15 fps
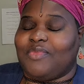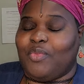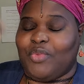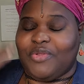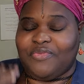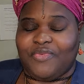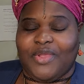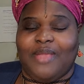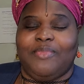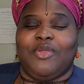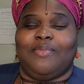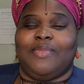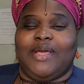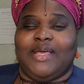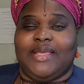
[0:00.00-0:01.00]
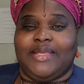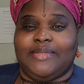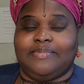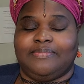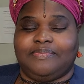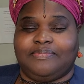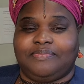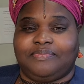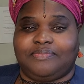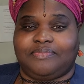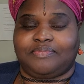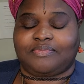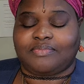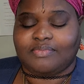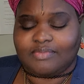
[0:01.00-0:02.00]
reframe your mind
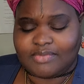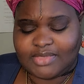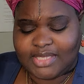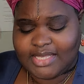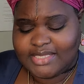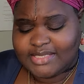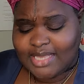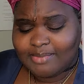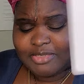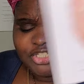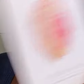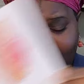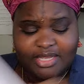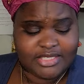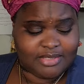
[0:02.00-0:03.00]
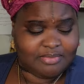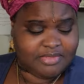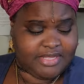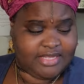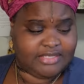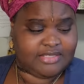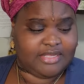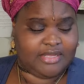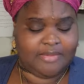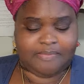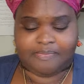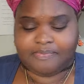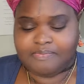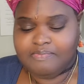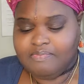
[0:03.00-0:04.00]
it's time to change some things up
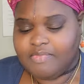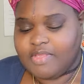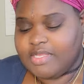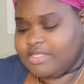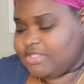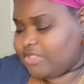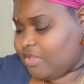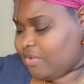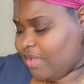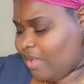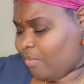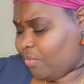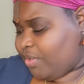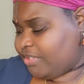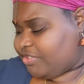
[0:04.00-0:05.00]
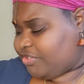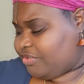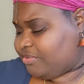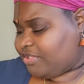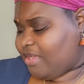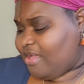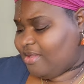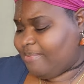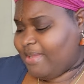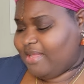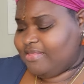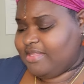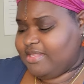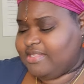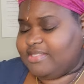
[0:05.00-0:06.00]
so i want to talk
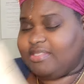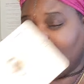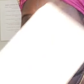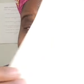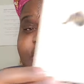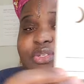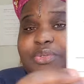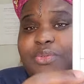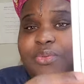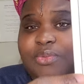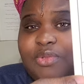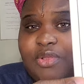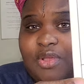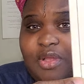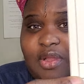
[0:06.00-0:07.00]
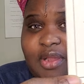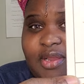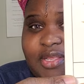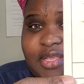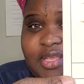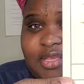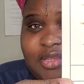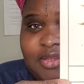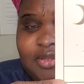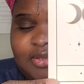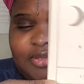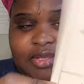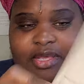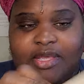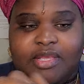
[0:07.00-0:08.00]
about this soon card here
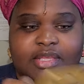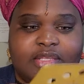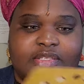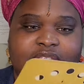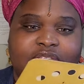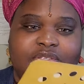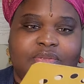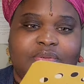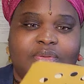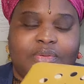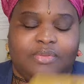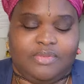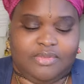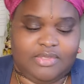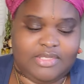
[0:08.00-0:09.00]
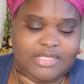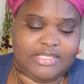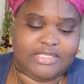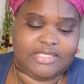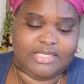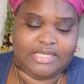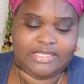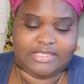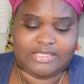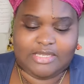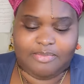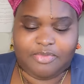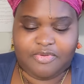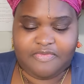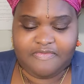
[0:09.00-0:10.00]
soon let's see that's
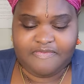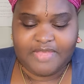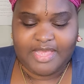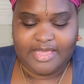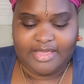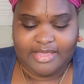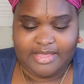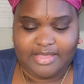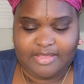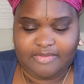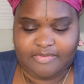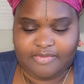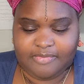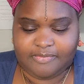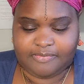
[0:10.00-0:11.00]
number five